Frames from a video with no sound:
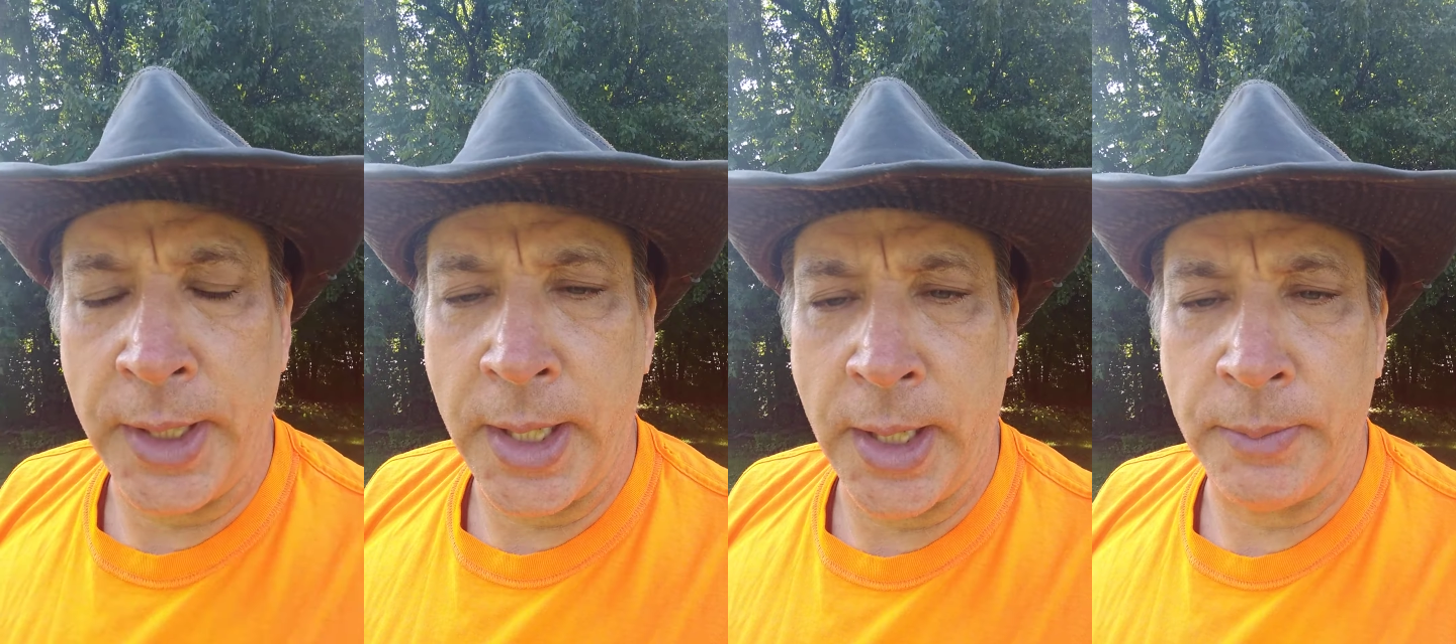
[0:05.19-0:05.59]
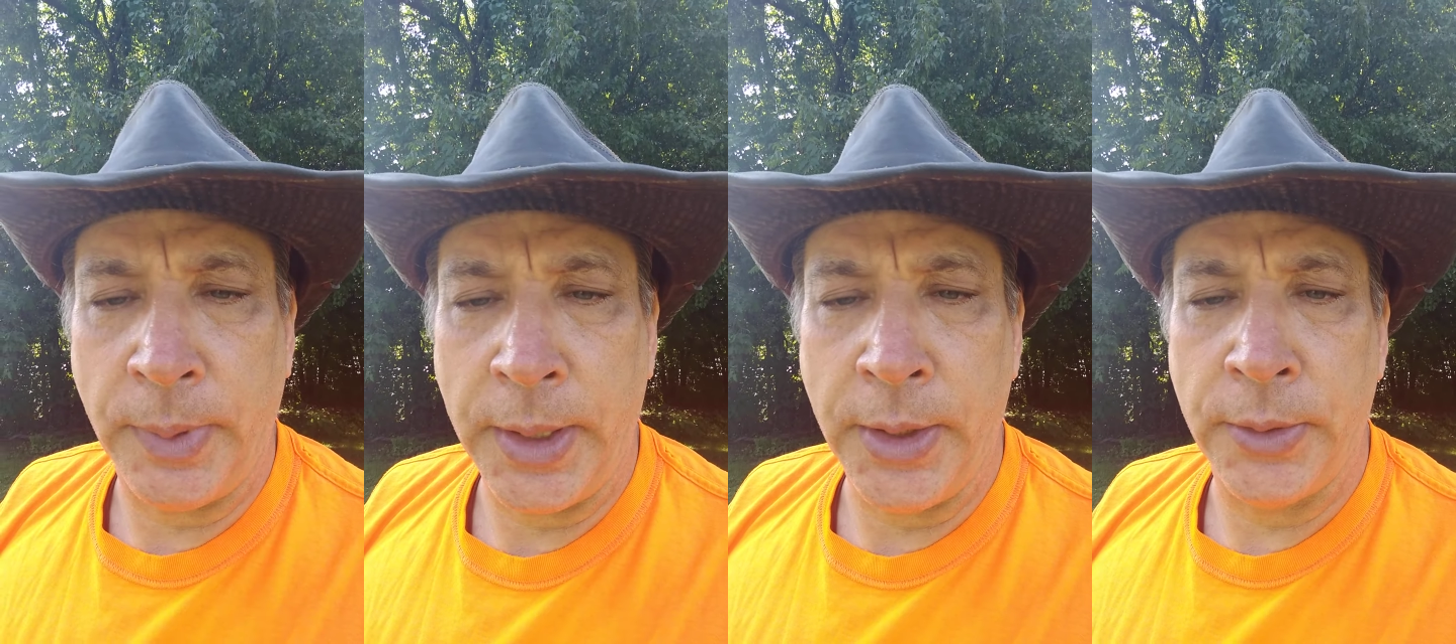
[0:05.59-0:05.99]
and I'm
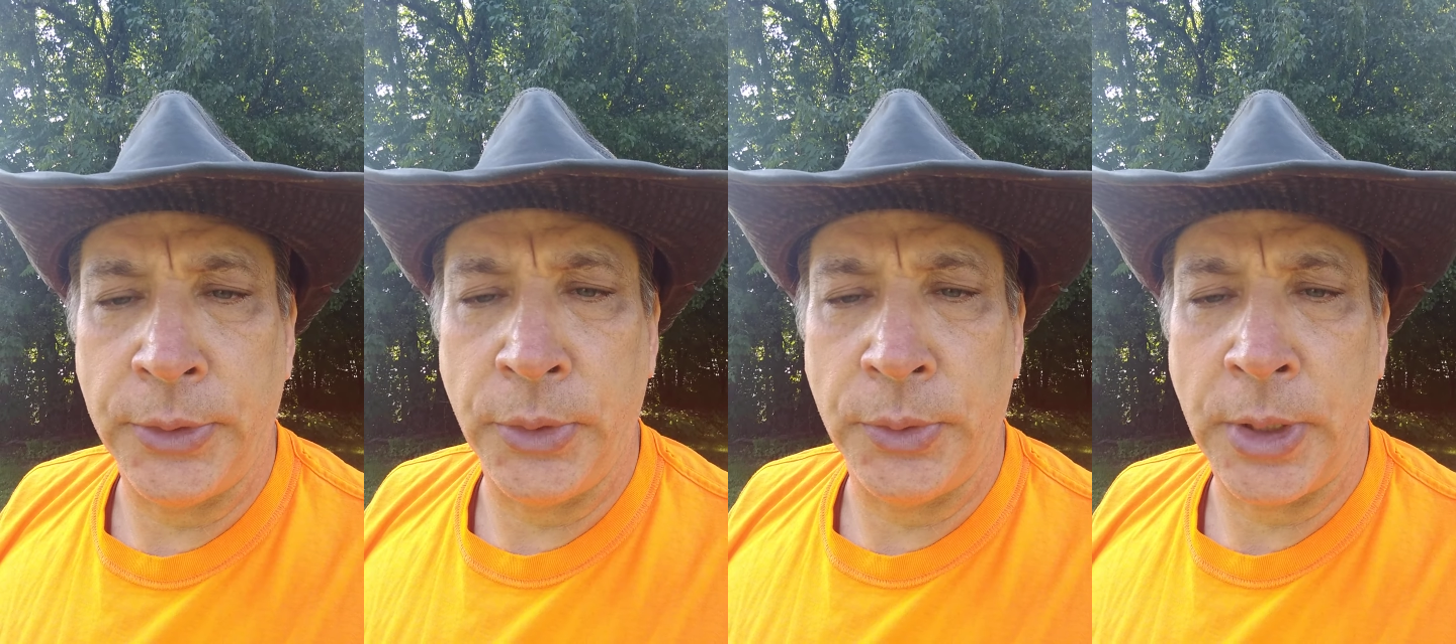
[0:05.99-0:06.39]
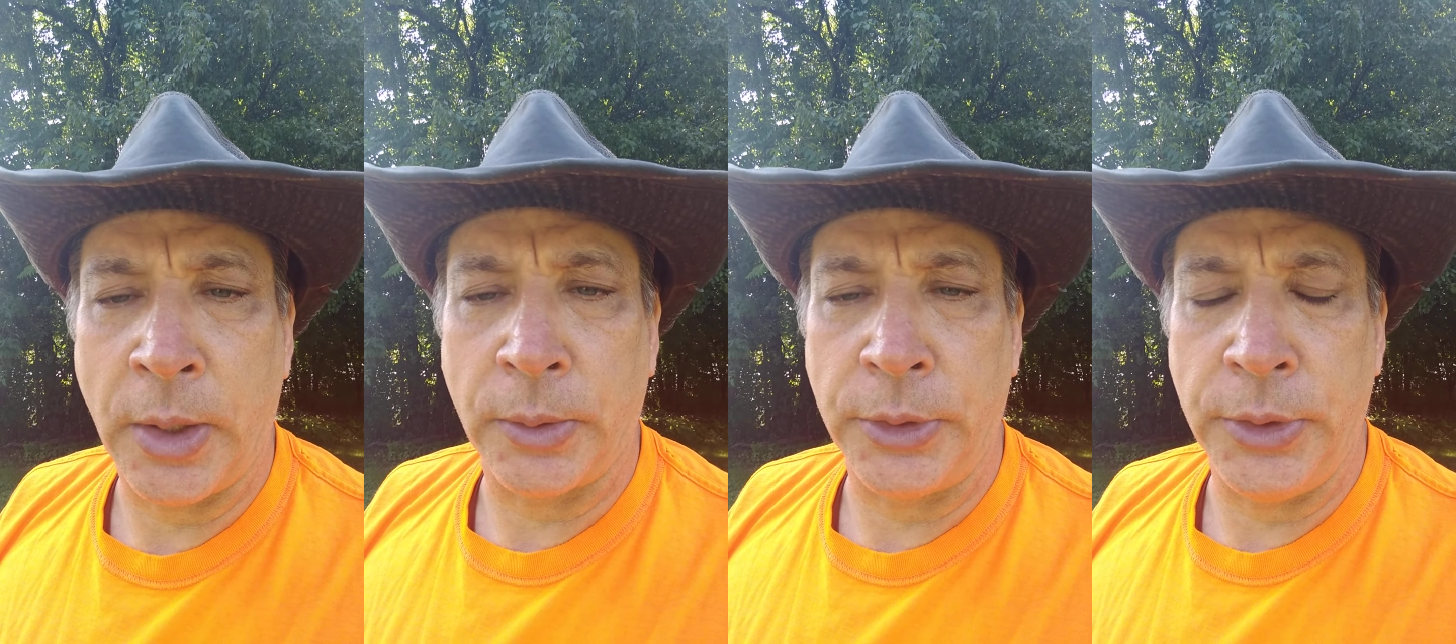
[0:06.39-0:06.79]
here to
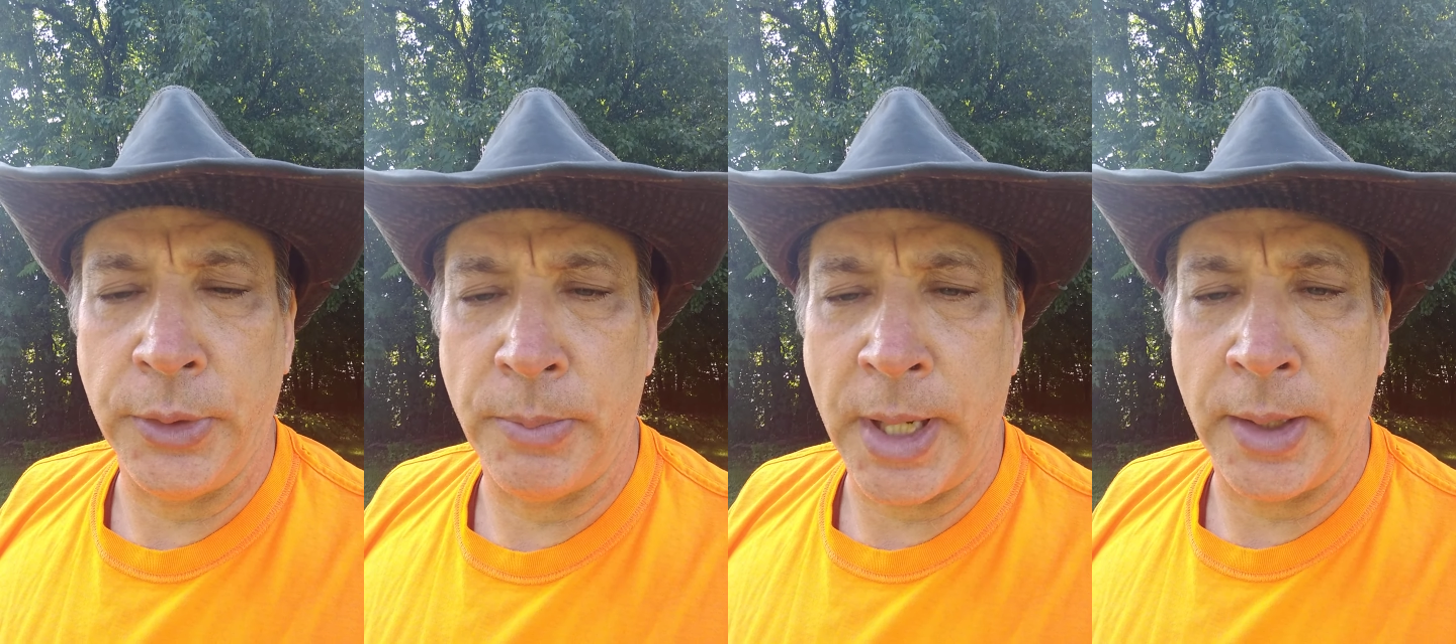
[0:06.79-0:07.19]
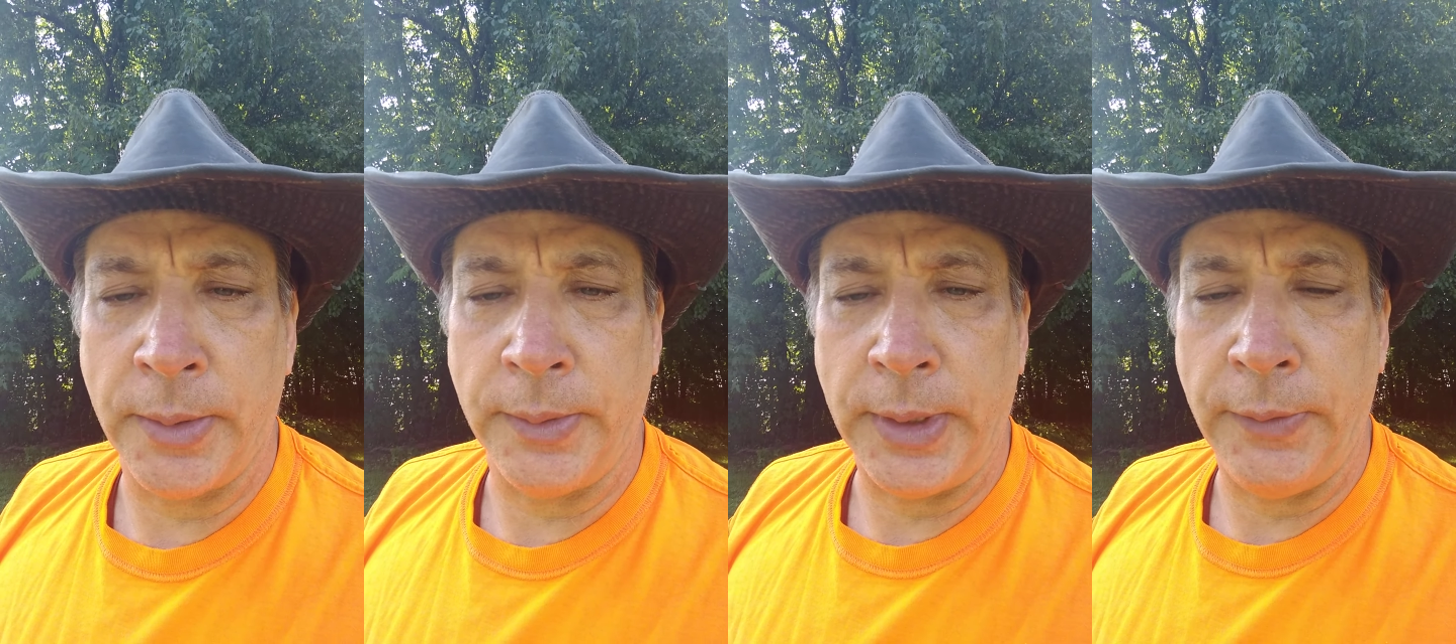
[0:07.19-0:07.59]
talk to you
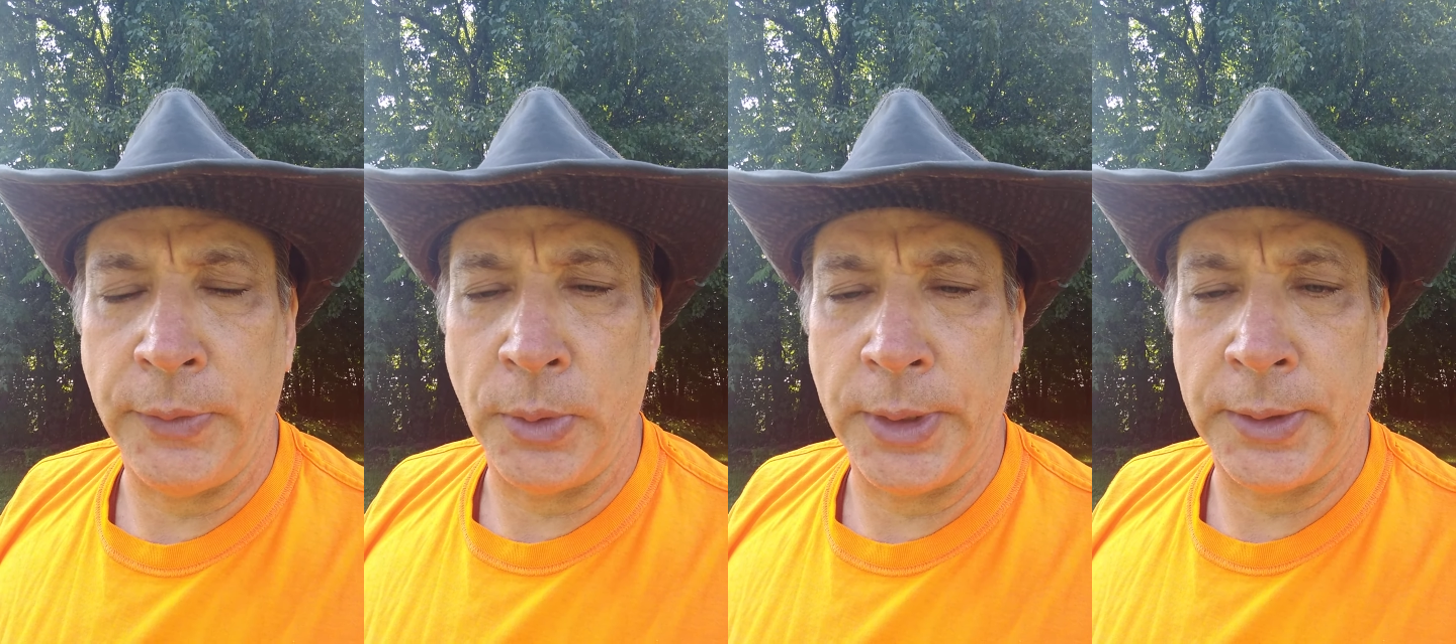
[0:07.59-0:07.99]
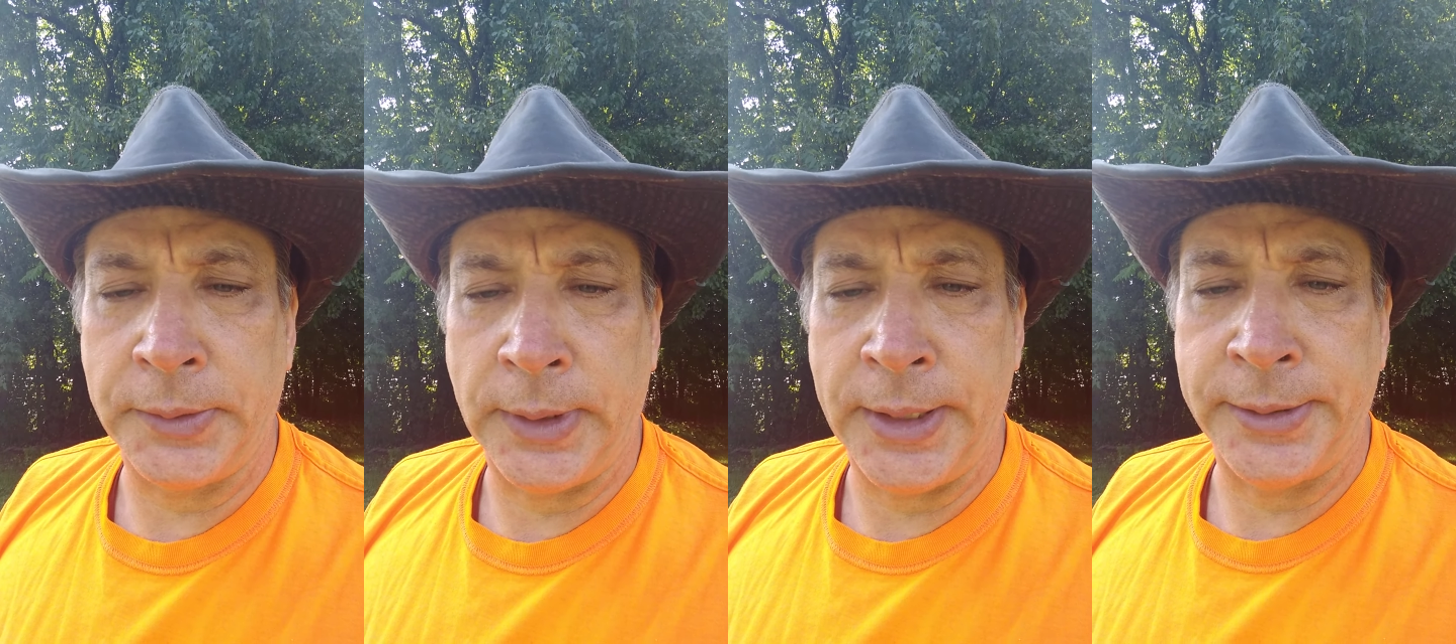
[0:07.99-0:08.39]
about, if you'll
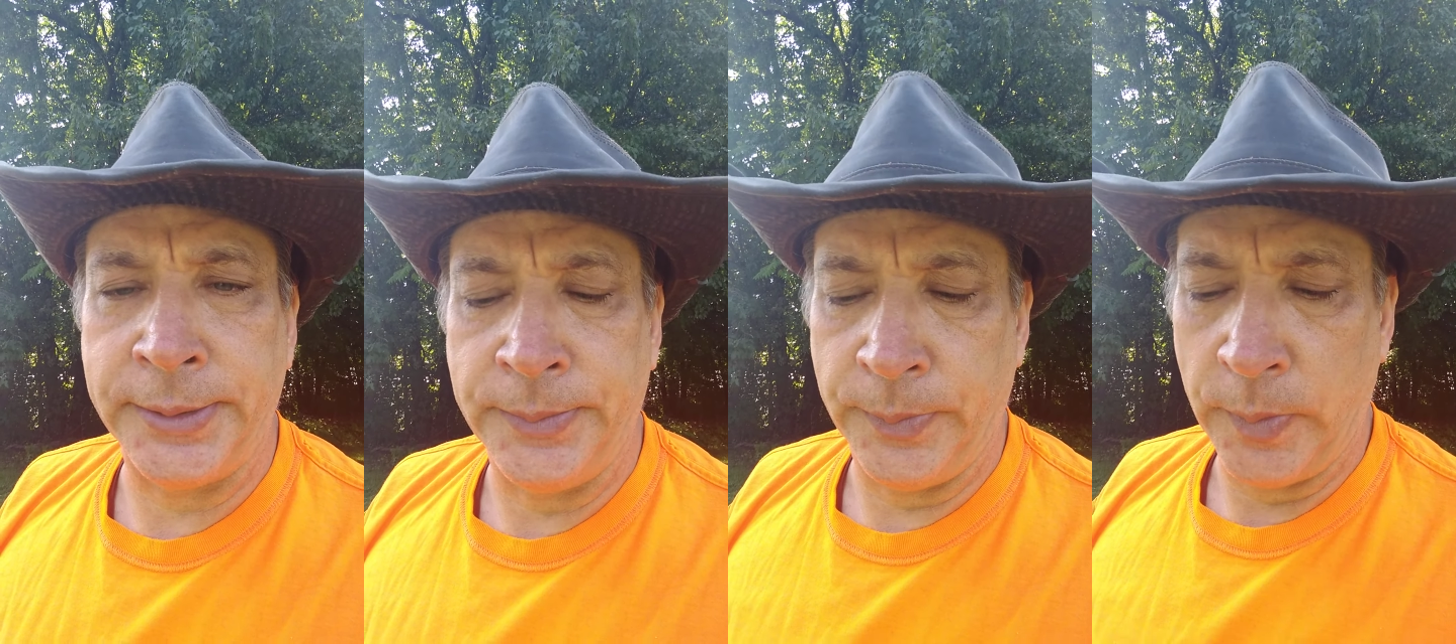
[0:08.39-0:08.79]
listen,